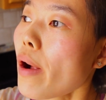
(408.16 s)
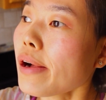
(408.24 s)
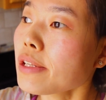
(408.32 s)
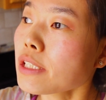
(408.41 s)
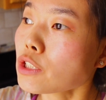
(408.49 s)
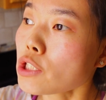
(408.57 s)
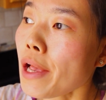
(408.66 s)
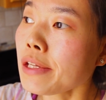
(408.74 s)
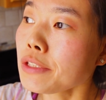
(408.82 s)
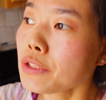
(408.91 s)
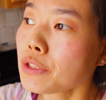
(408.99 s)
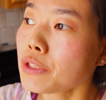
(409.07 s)
And it
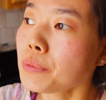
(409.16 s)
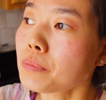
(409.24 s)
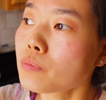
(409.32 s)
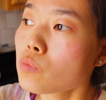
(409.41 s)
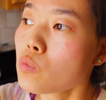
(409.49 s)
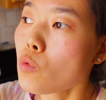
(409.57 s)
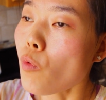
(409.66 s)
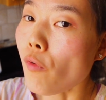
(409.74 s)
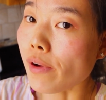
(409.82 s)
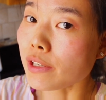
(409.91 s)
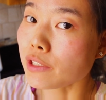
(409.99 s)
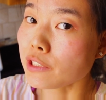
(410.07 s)
tastes
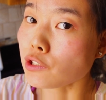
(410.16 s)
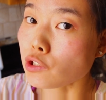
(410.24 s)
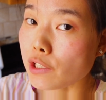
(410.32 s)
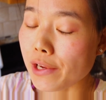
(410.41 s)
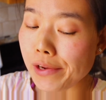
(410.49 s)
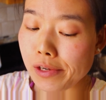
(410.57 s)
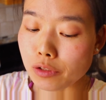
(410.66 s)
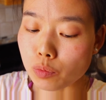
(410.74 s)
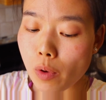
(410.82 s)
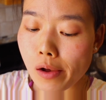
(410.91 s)
very sticky as